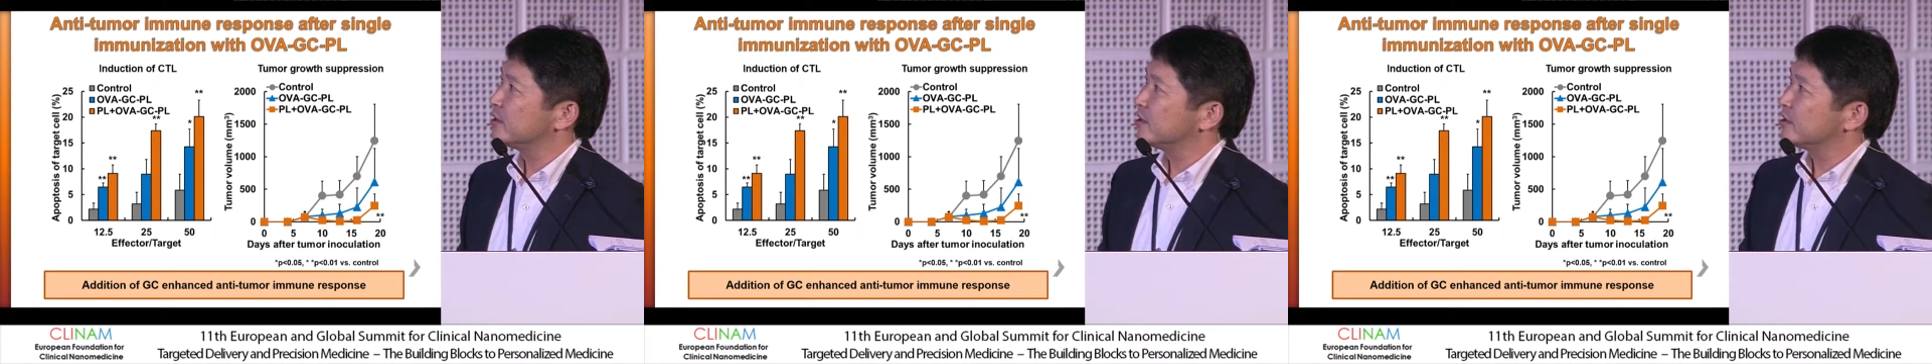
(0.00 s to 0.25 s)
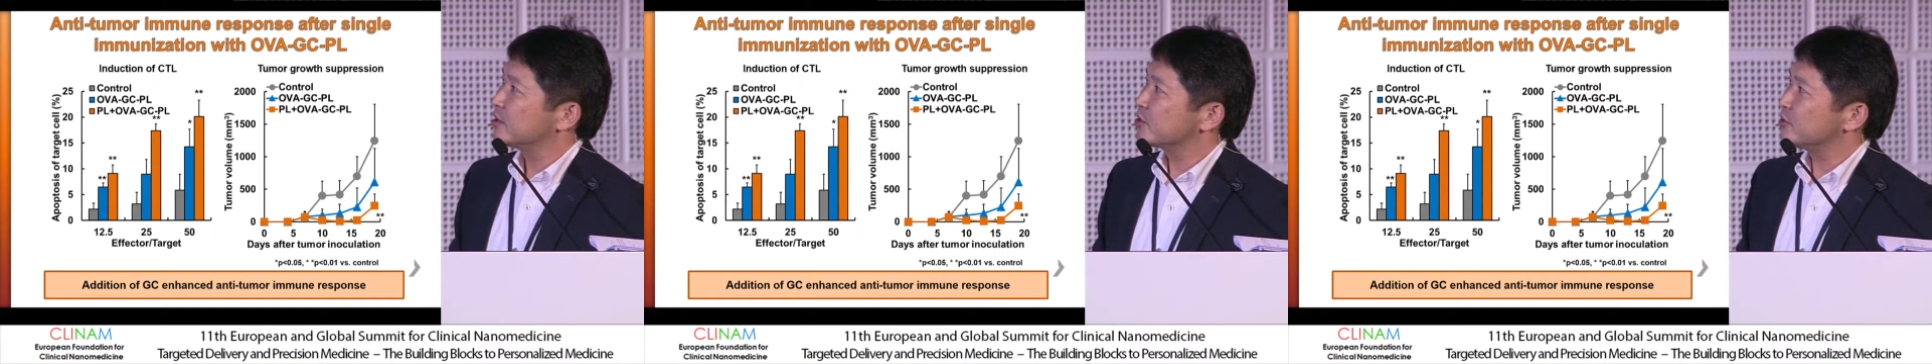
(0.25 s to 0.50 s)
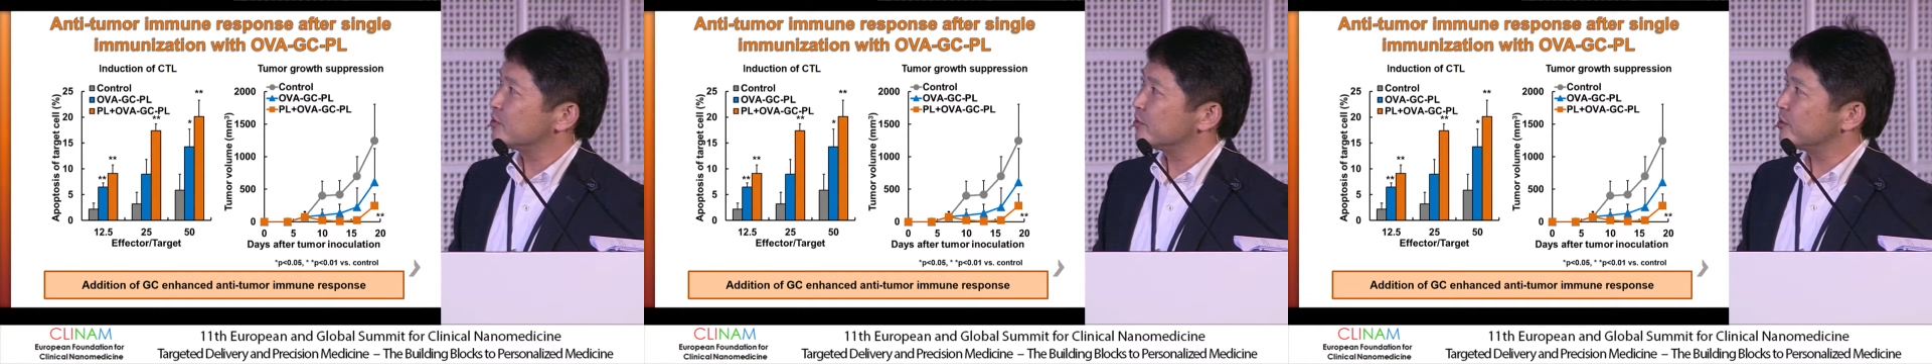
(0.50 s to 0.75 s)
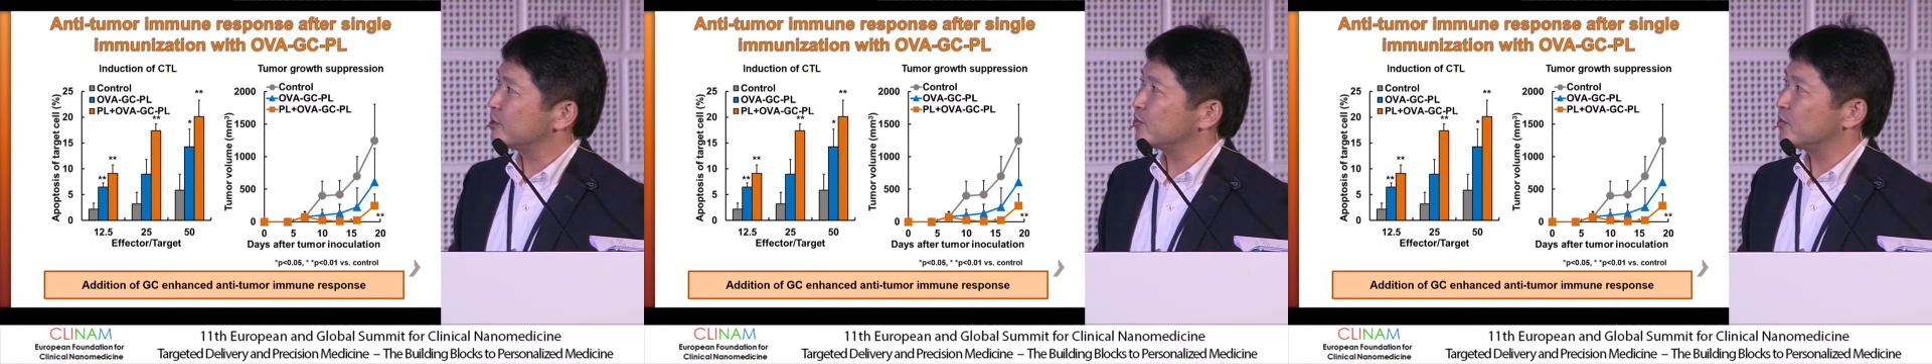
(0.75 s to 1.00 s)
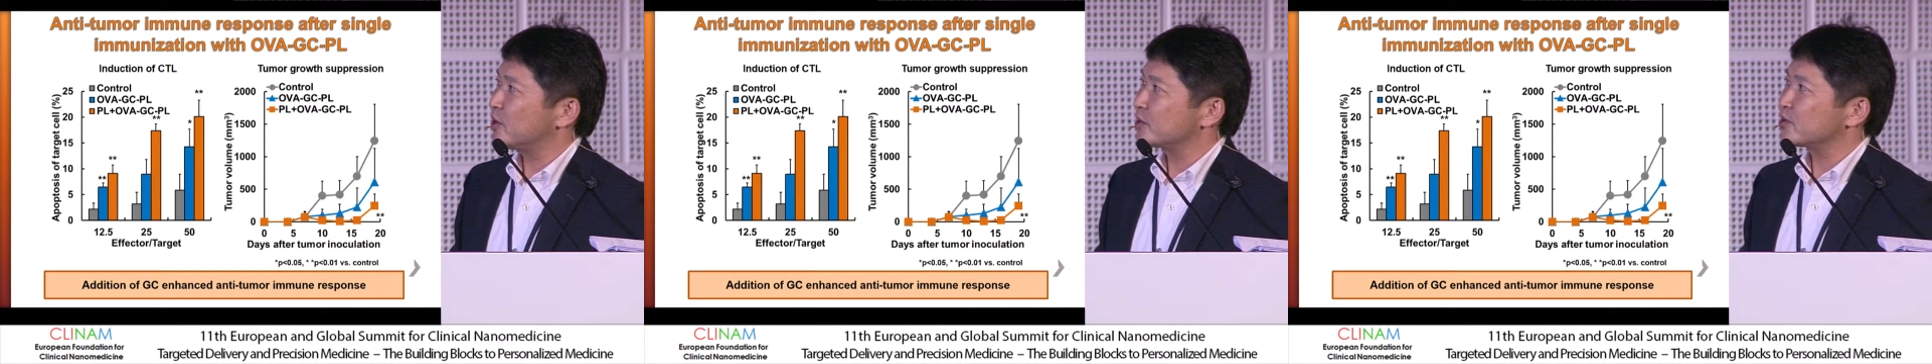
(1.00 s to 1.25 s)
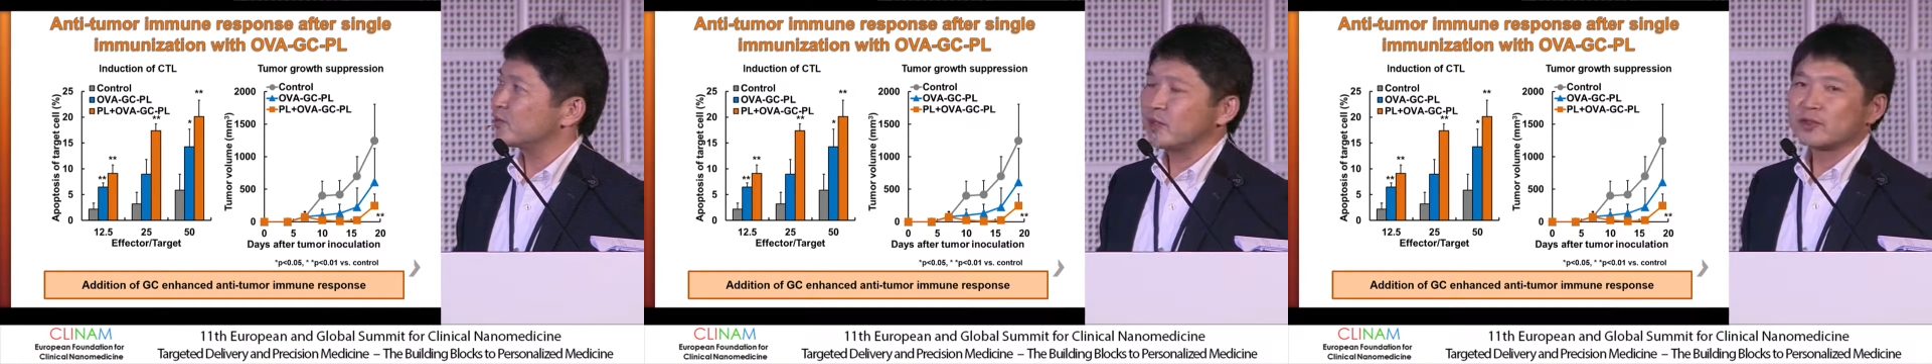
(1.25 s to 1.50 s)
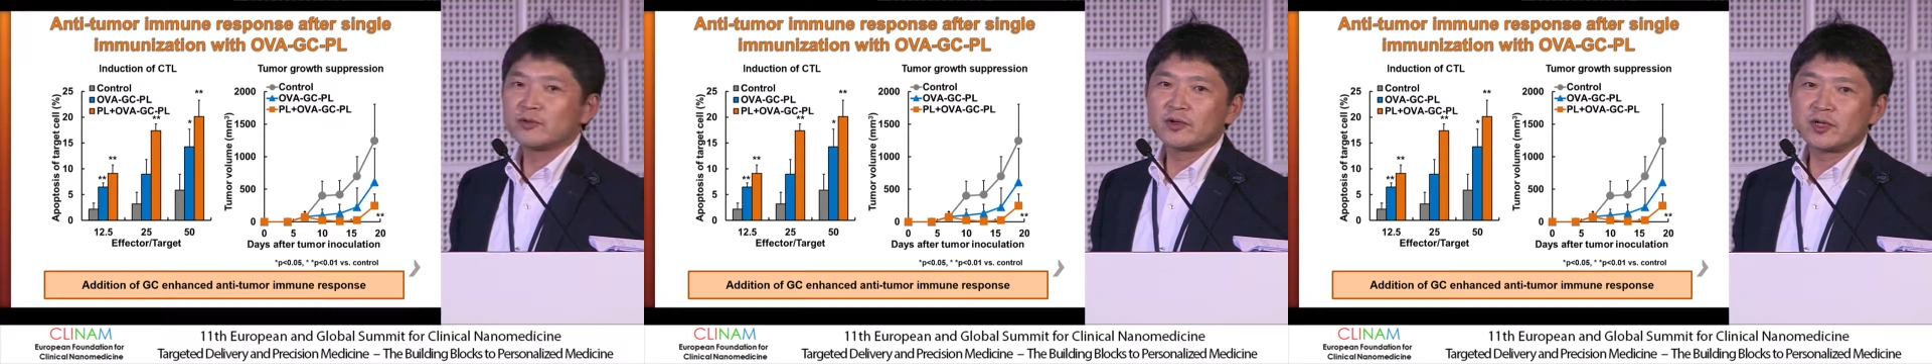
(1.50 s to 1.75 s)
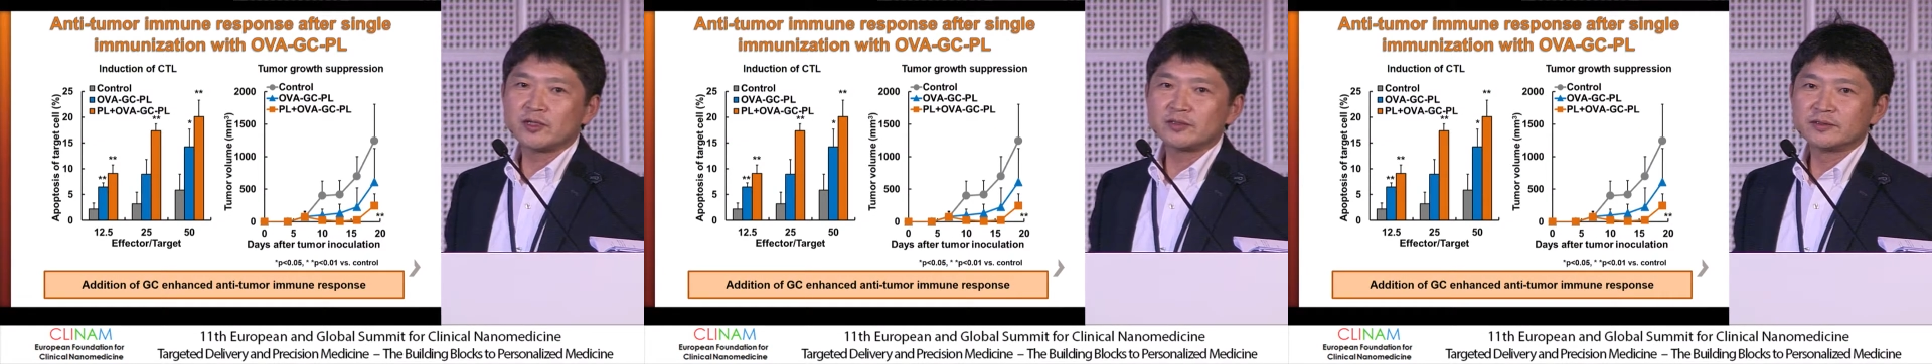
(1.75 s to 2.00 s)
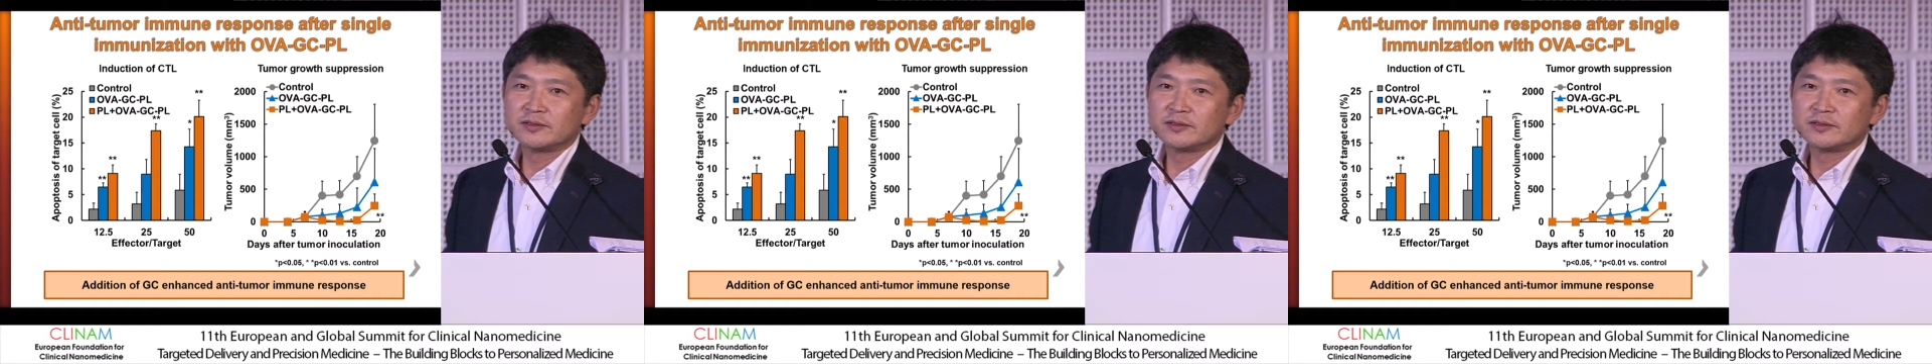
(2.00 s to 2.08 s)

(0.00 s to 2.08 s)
So it works very well.